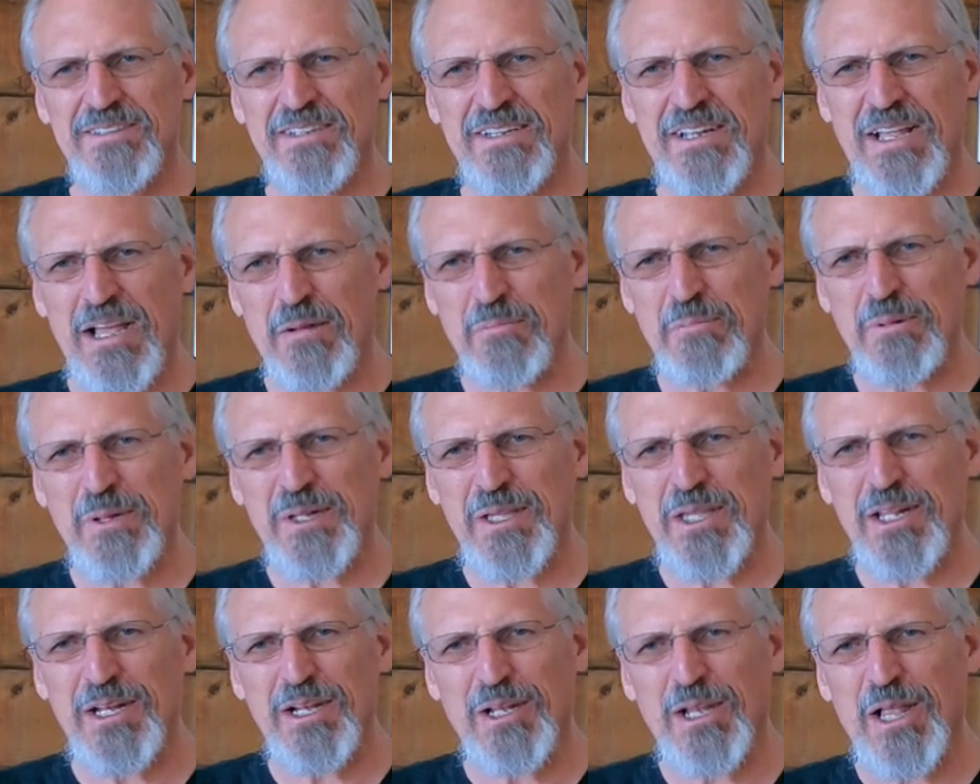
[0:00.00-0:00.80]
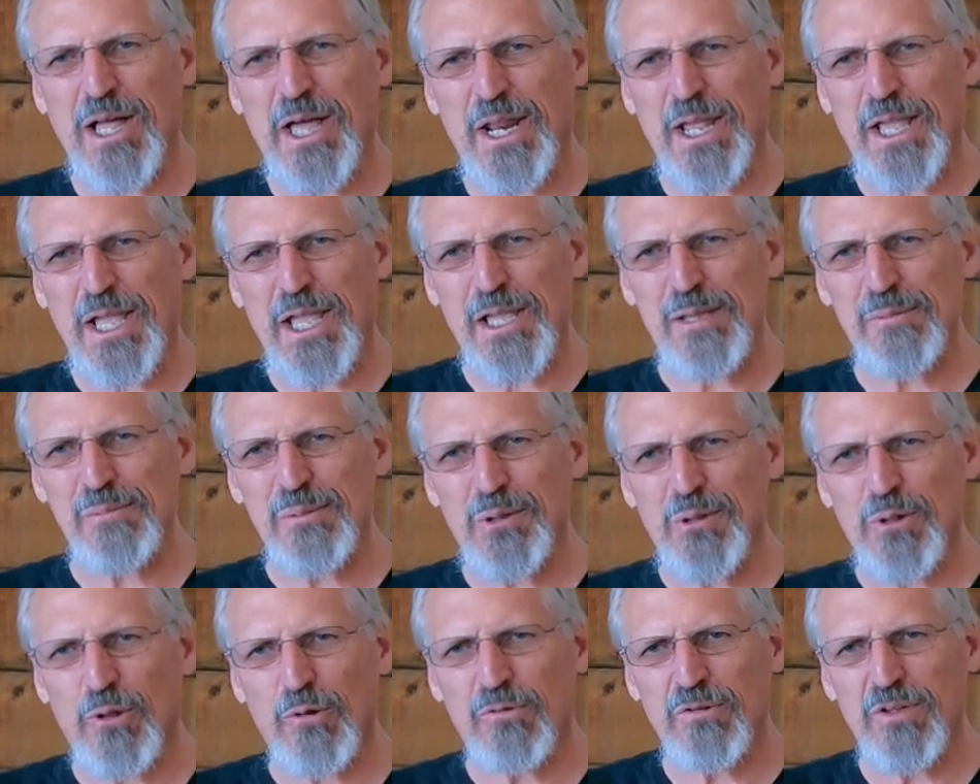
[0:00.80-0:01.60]
and I'm going to get a lot of hate
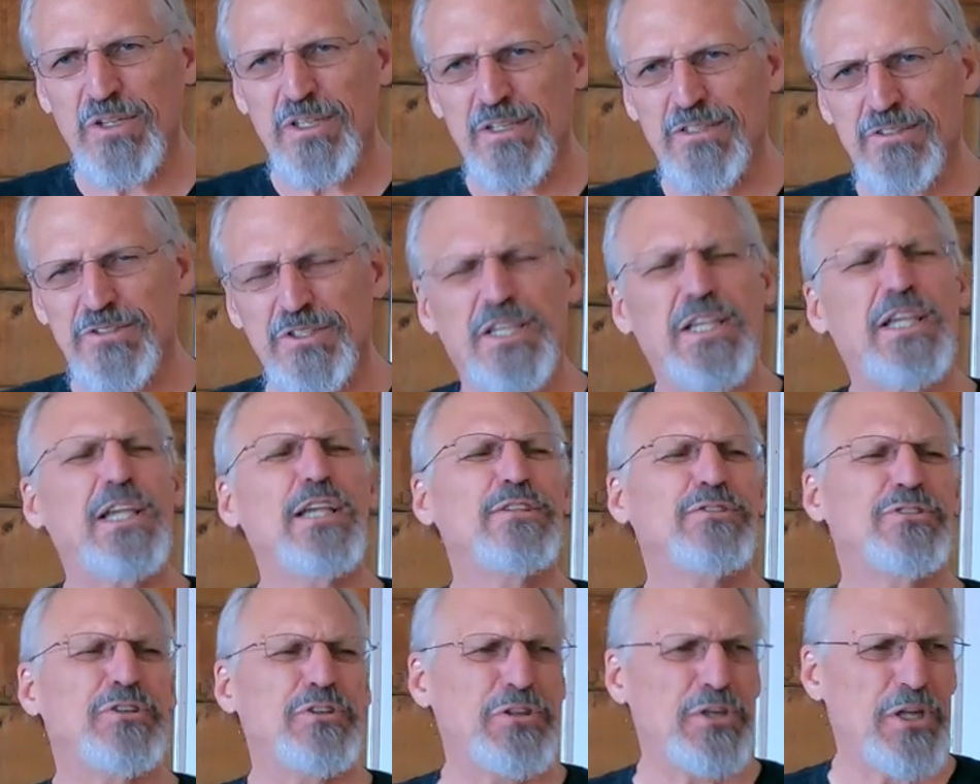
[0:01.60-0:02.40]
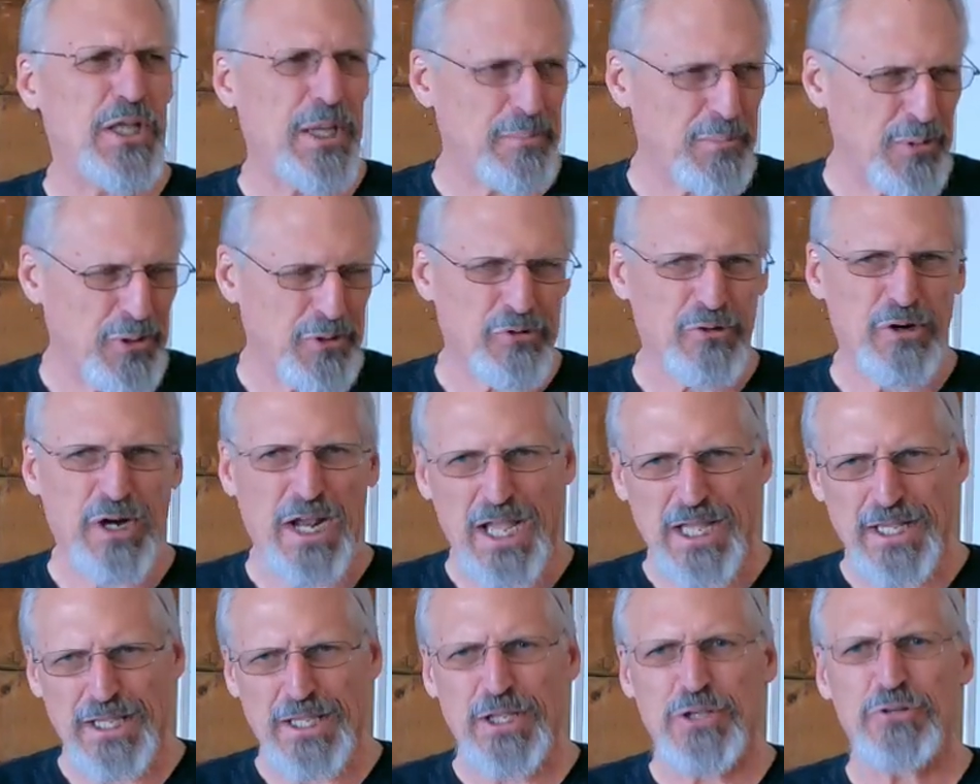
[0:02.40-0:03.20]
mail over this, he's a
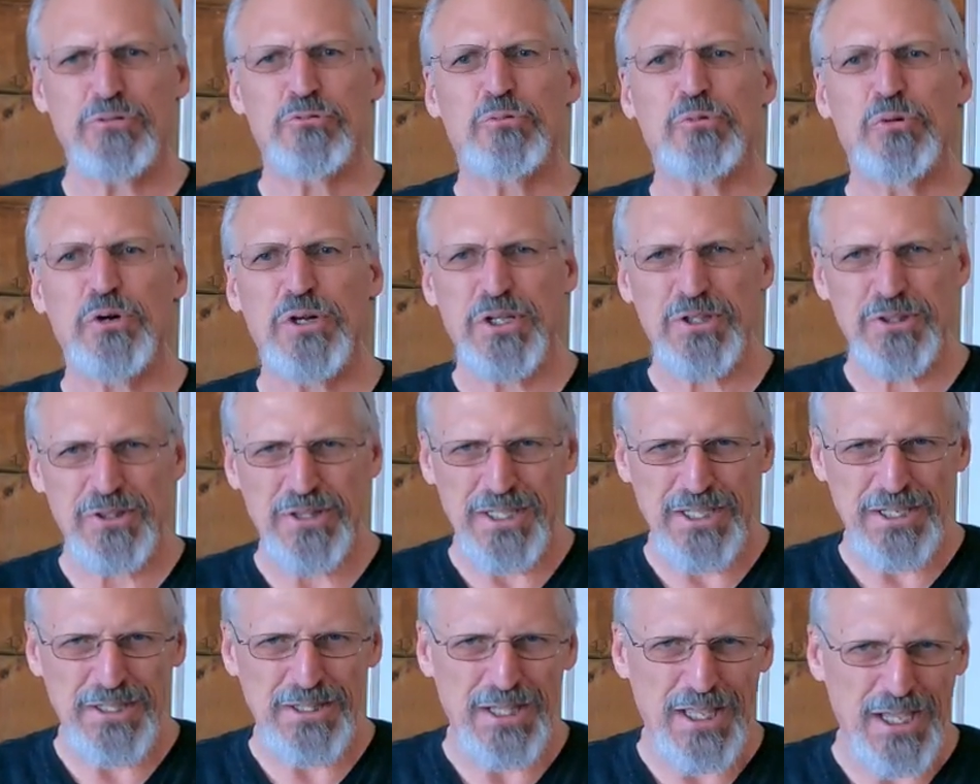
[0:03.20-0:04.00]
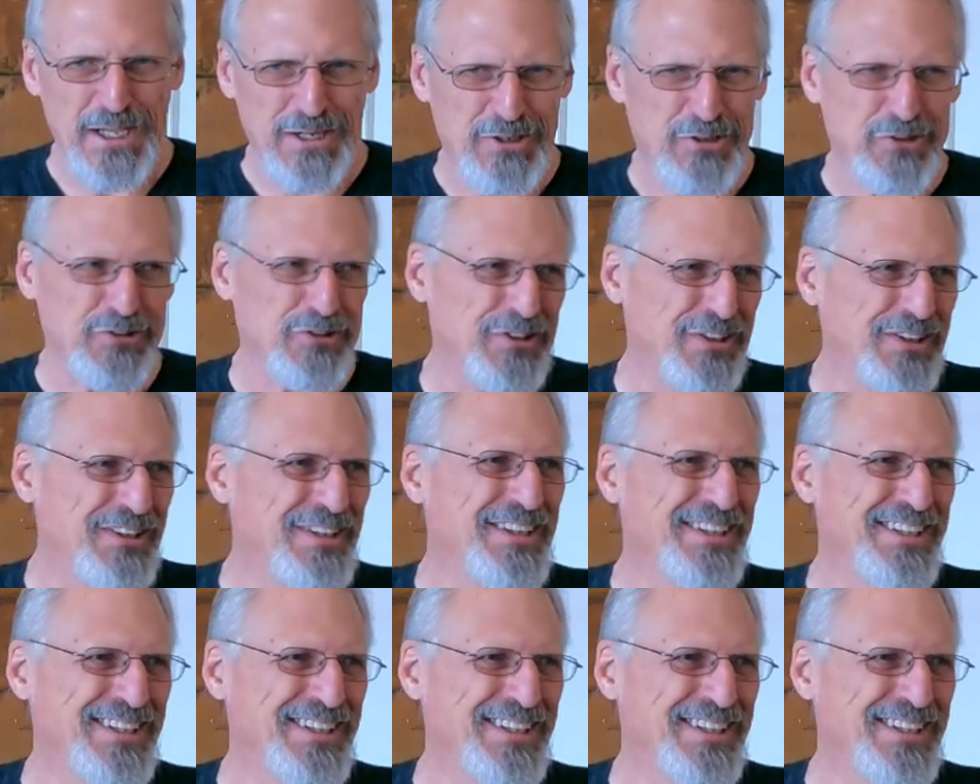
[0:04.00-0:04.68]
Democrat. He's rigged the election.